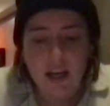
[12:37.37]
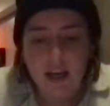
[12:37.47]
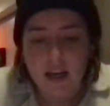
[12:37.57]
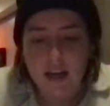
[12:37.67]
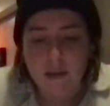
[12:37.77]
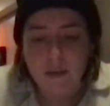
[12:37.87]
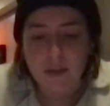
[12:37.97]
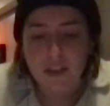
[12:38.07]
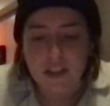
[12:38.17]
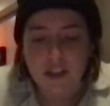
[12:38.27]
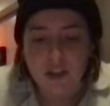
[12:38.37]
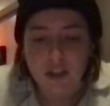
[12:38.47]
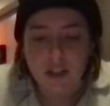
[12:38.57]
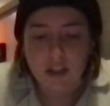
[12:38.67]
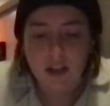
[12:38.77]
and
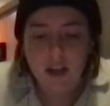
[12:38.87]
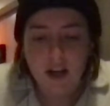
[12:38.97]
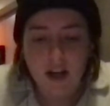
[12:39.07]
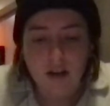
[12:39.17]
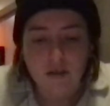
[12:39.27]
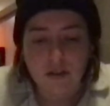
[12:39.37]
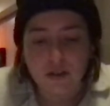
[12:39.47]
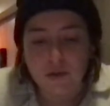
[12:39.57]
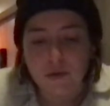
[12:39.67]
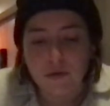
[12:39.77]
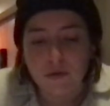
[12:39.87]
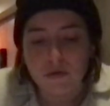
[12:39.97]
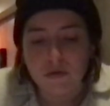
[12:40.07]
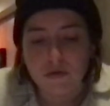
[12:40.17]
precision, how to choose.